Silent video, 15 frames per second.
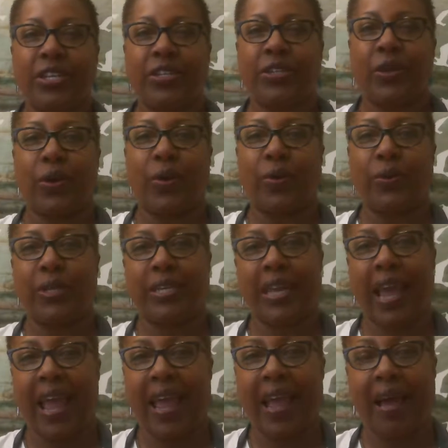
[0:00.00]
So
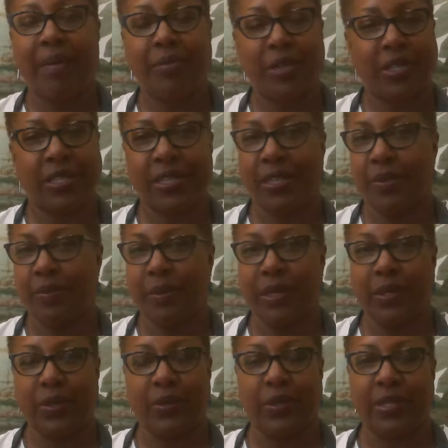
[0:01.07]
today I'm just going to
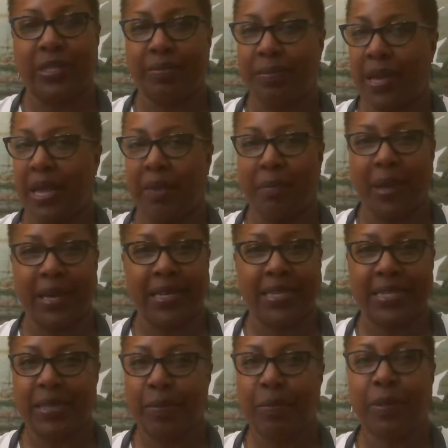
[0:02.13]
be making mine
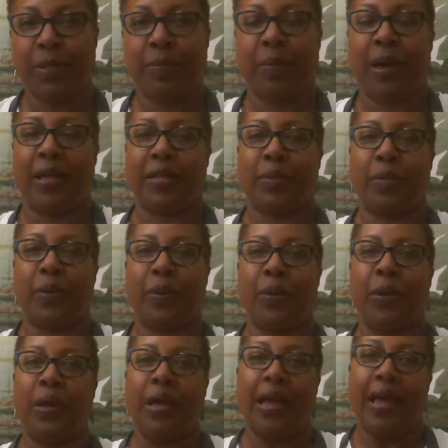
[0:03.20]
as simple as
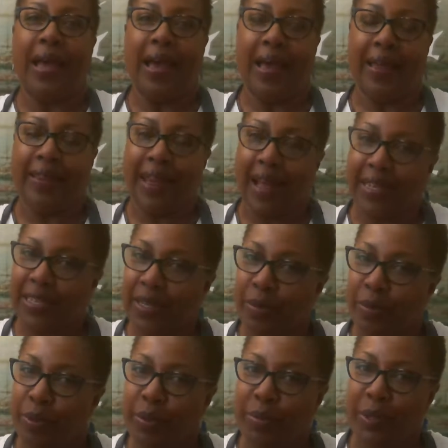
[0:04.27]
possible, and that's
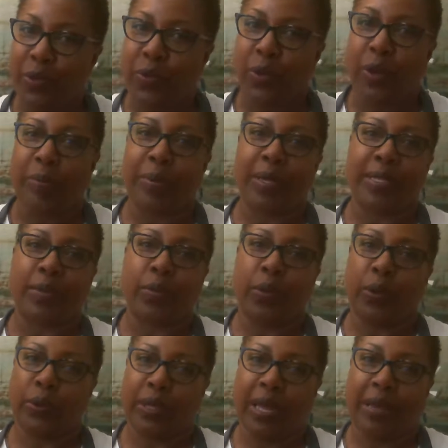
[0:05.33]
going to bring me joy because it
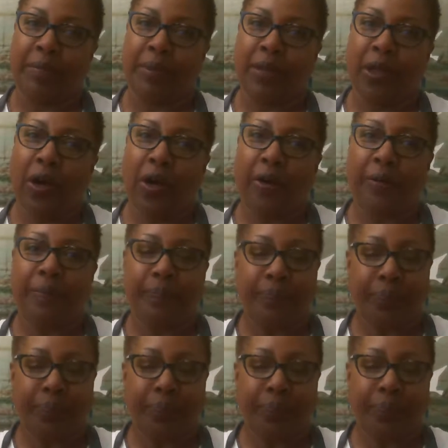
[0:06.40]
won't take me long.